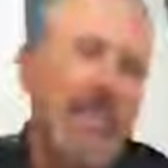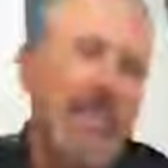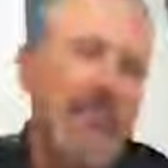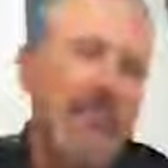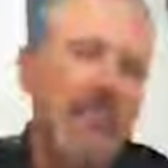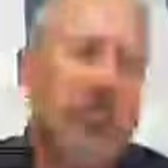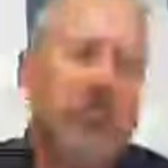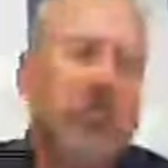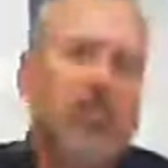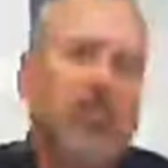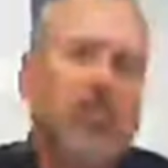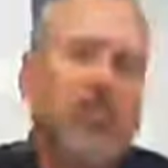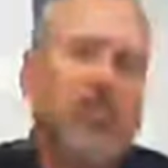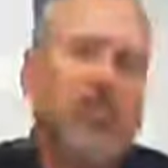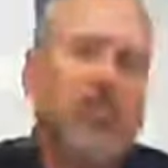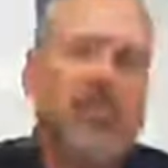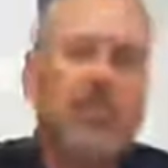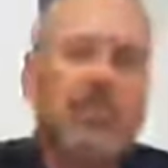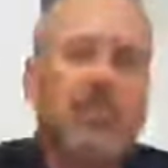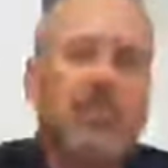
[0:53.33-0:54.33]
every word is
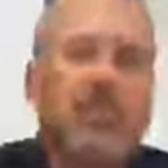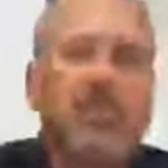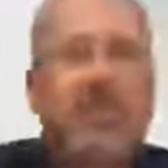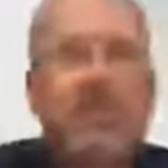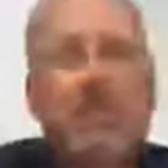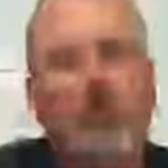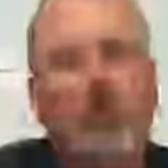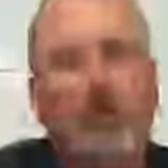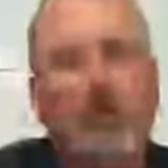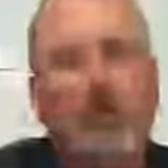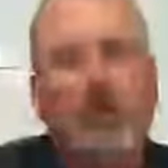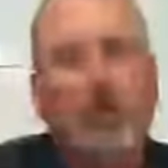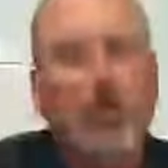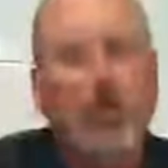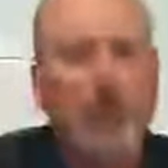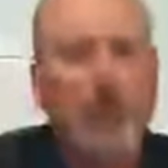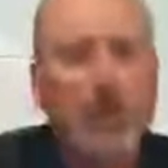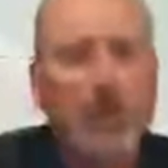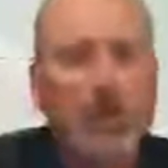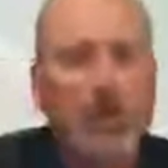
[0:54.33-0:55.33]
in this piece of
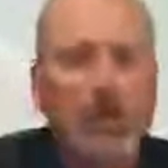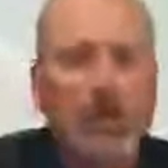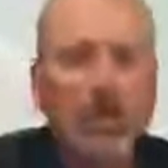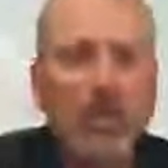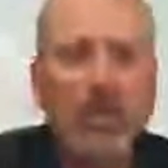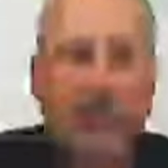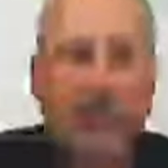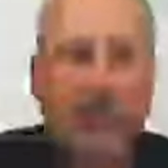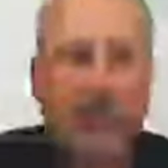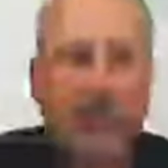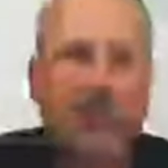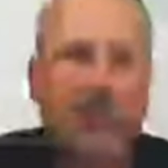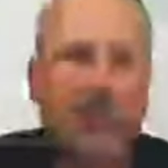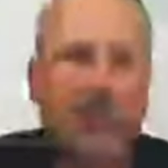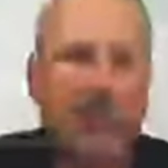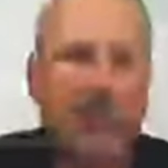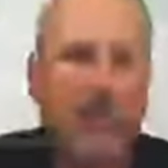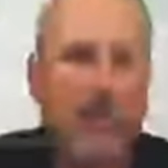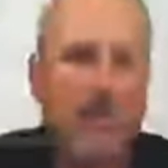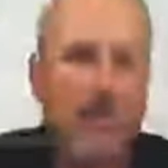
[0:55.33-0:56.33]
paper because
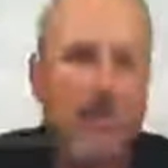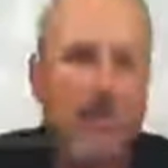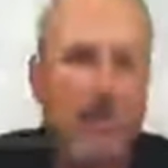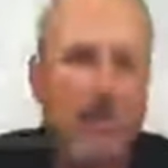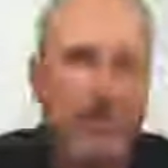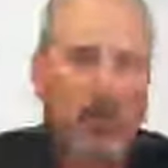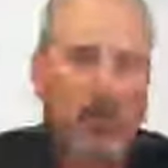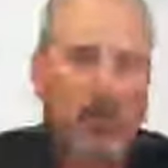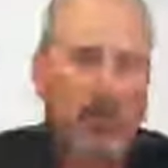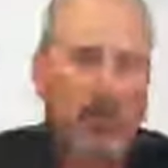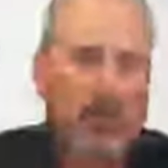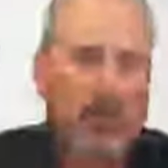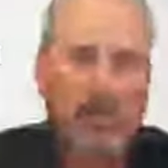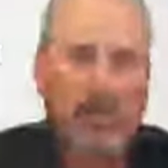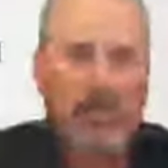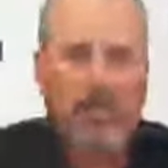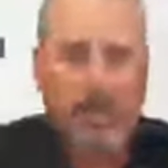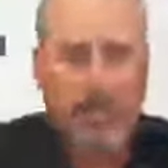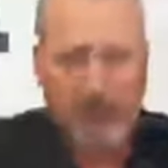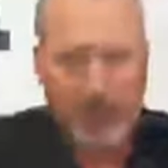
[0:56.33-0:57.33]
somebody sued
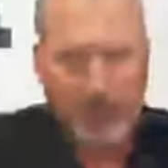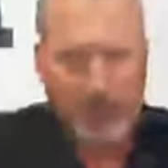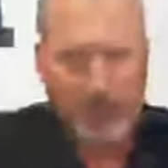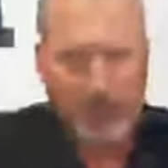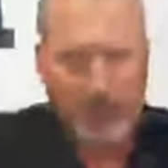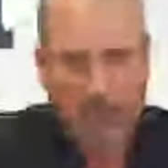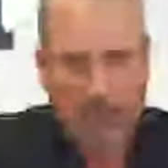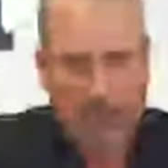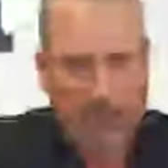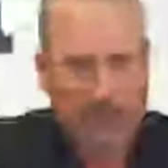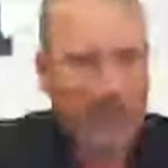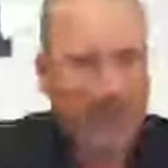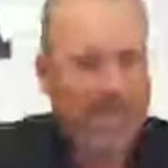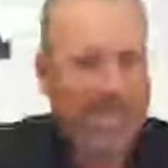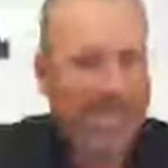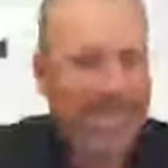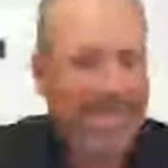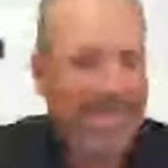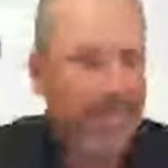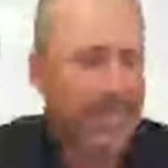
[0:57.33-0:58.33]
somebody over
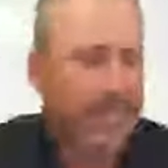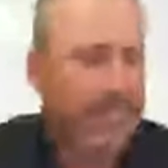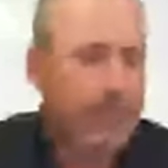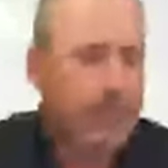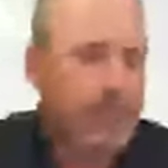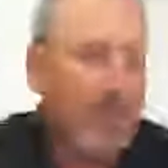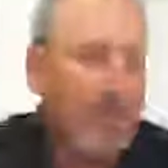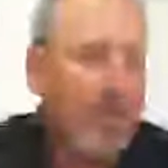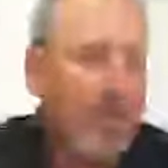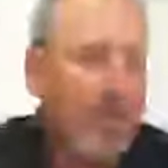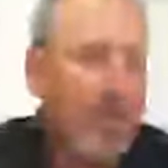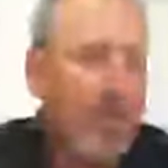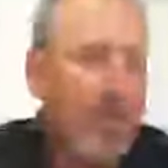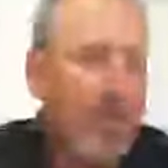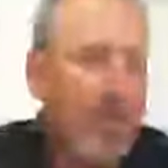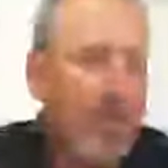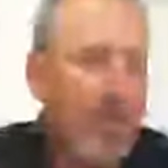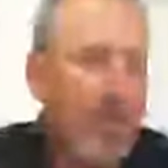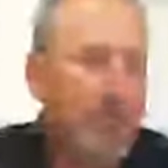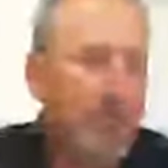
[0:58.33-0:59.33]
something.
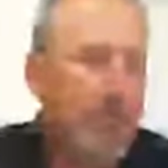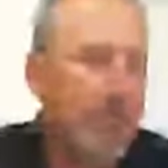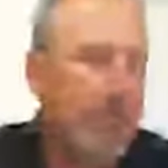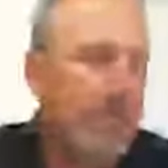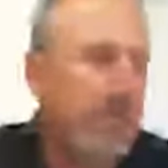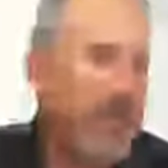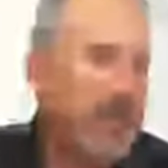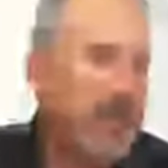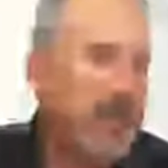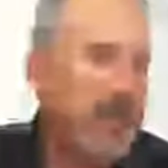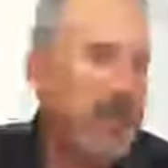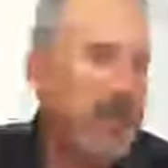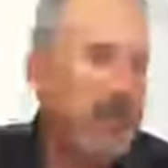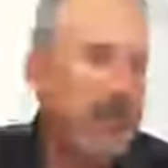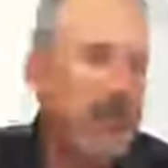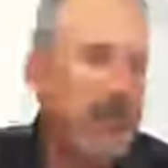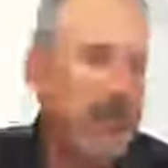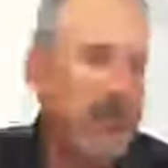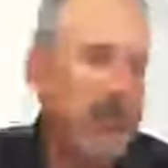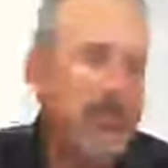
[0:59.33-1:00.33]
The contract we
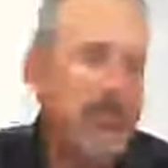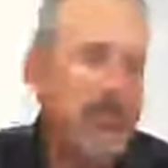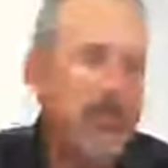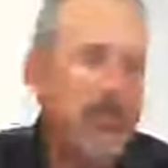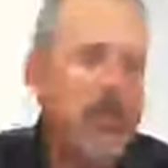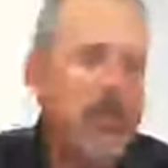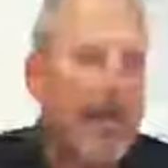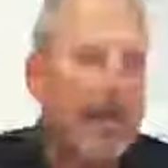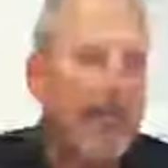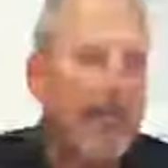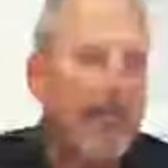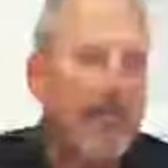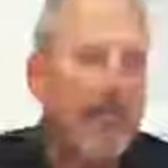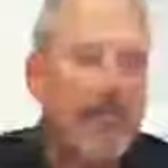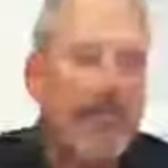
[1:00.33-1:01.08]
use most often